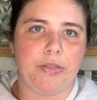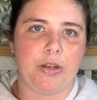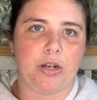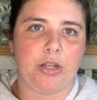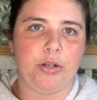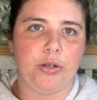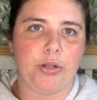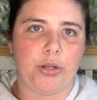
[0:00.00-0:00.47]
then
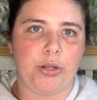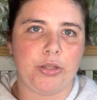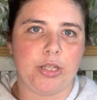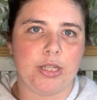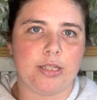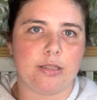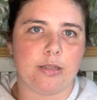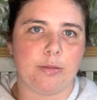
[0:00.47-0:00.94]
I know
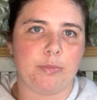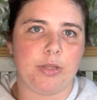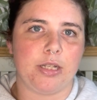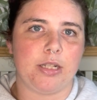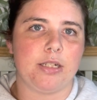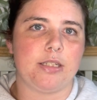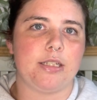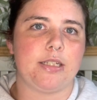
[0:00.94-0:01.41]
that it's
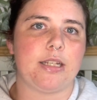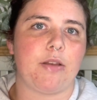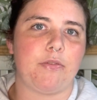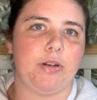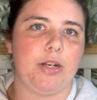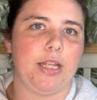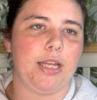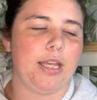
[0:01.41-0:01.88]
something to
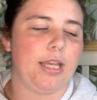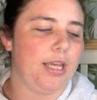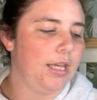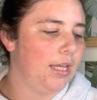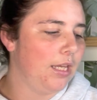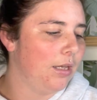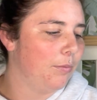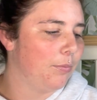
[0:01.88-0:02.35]
definitely
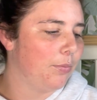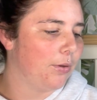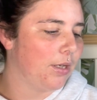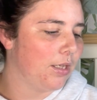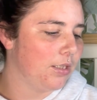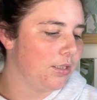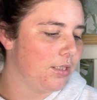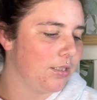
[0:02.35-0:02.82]
keep
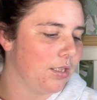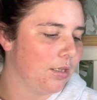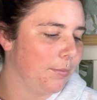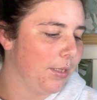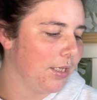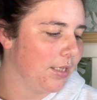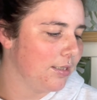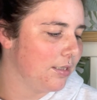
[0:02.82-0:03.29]
and she's going to
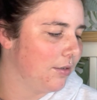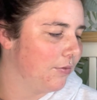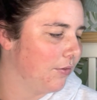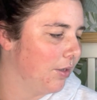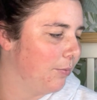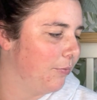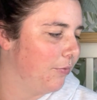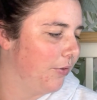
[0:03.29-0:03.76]
make herself
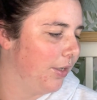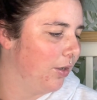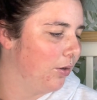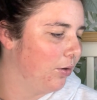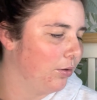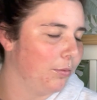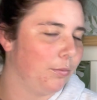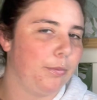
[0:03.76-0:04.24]
comfy
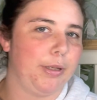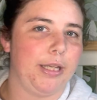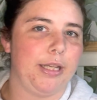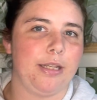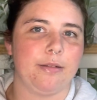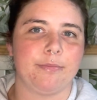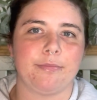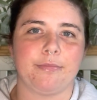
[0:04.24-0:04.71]
on me.